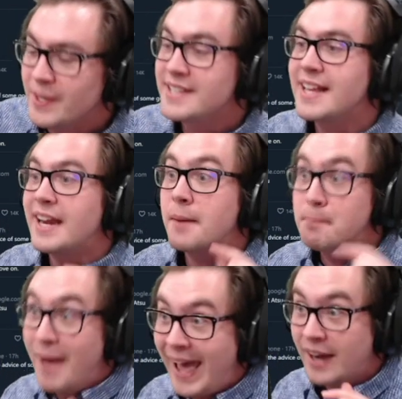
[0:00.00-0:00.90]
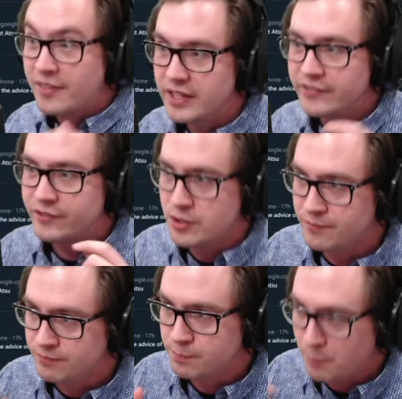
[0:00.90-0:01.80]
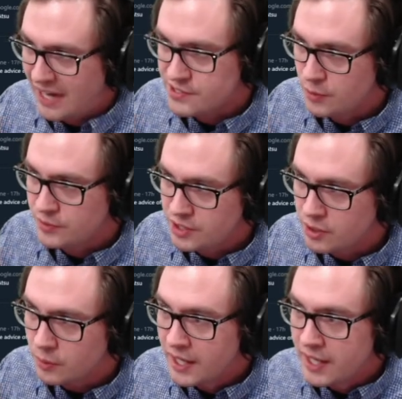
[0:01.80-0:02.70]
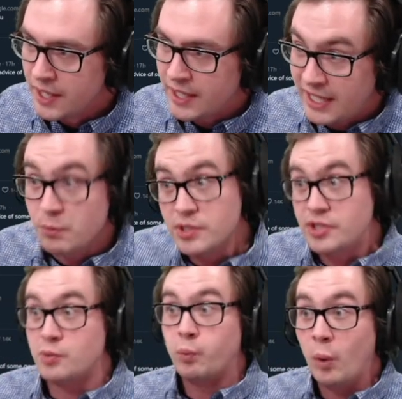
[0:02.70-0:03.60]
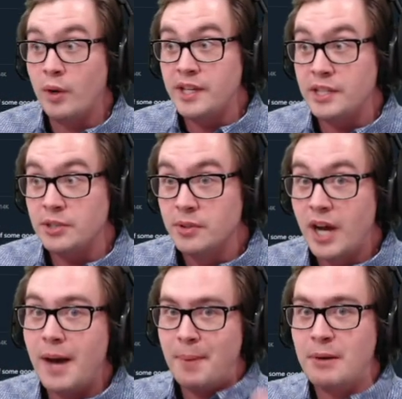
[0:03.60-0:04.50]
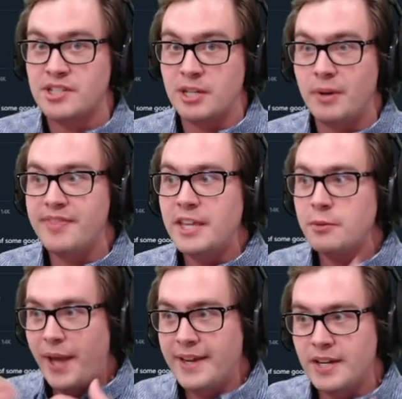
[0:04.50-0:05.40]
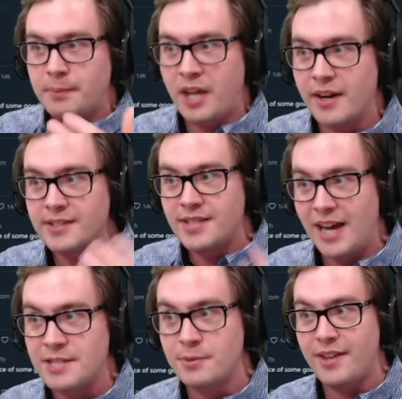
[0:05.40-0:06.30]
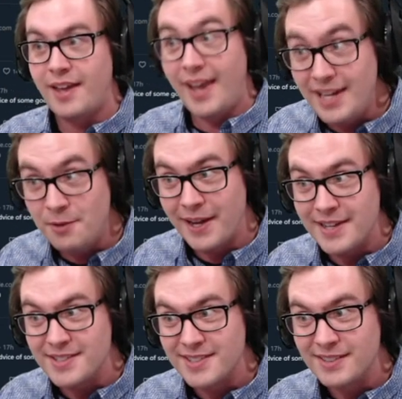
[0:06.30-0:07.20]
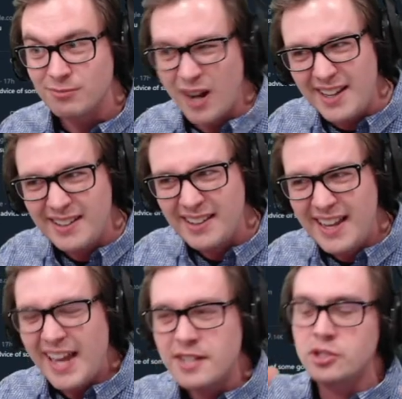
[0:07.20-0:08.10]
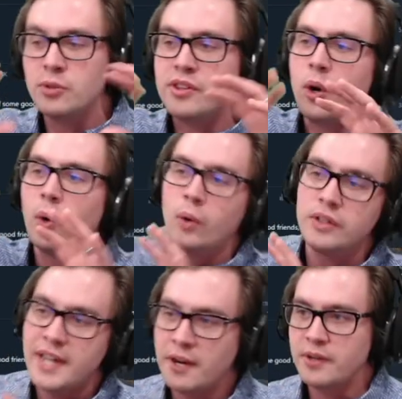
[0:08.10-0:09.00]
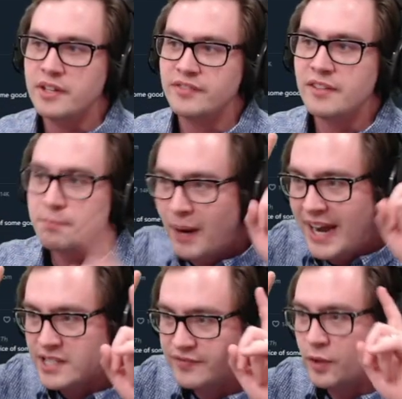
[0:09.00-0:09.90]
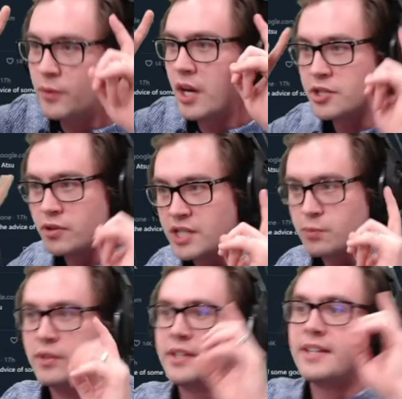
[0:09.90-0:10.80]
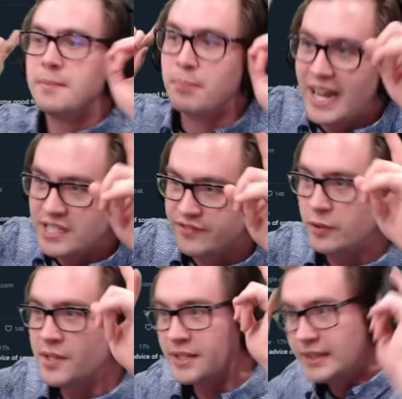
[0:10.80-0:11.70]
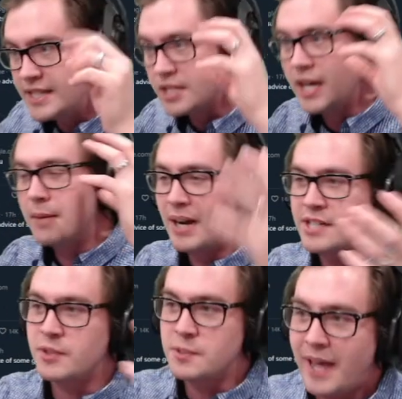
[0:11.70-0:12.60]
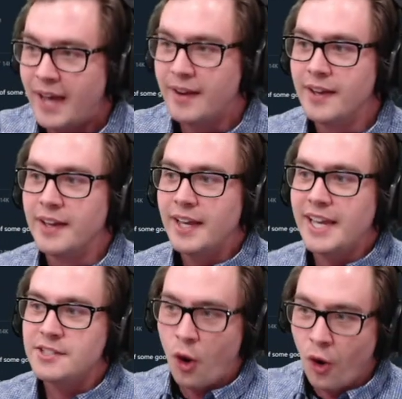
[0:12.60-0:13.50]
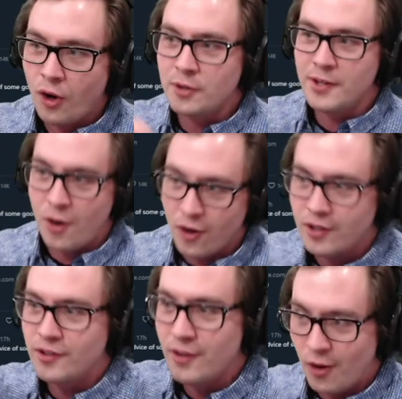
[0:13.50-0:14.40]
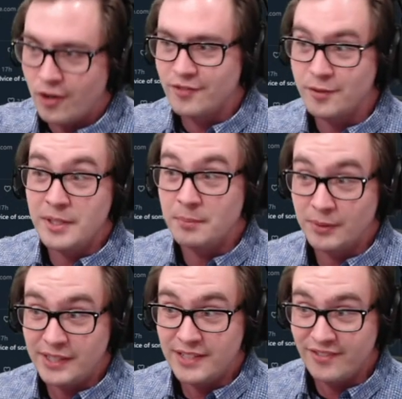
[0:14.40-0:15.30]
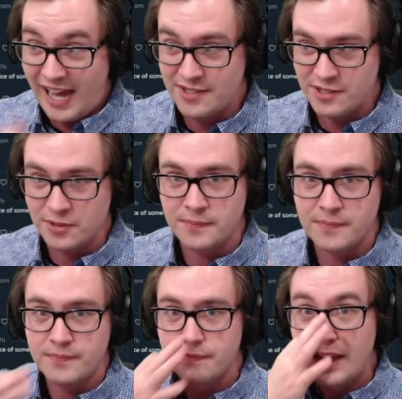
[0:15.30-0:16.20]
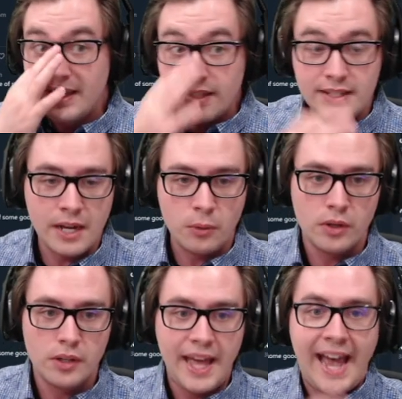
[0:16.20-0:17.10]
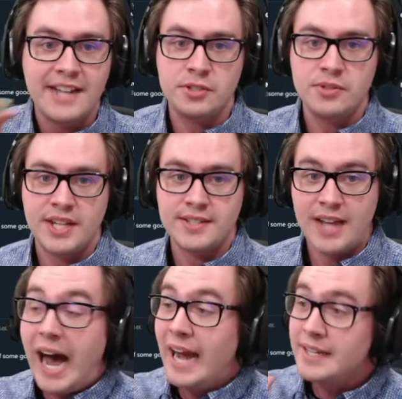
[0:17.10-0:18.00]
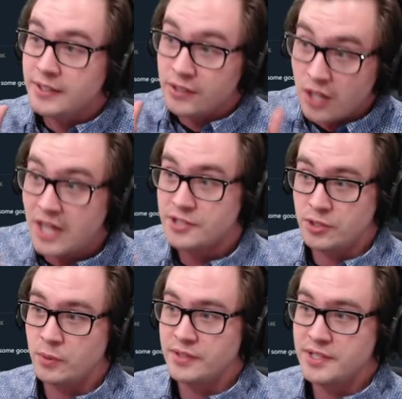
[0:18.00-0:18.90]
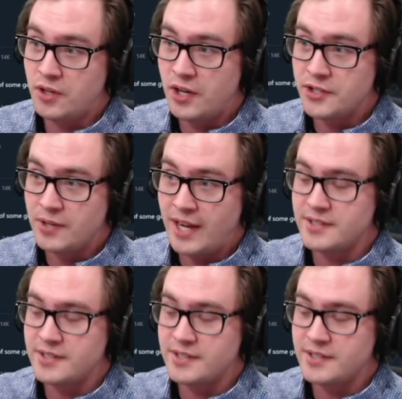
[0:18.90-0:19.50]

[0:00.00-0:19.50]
Is that a bad thing for Braxophone to do? He was just warning you about someone that you ended up cutting ties with anyways, right? And so the whole narrative of Braxophone untrustworthy, Braxophone is a leech, Braxophone is bad, it's harder and harder and harder for me to believe Atsu. Now, Atsu says, "I did not sue her these contracts.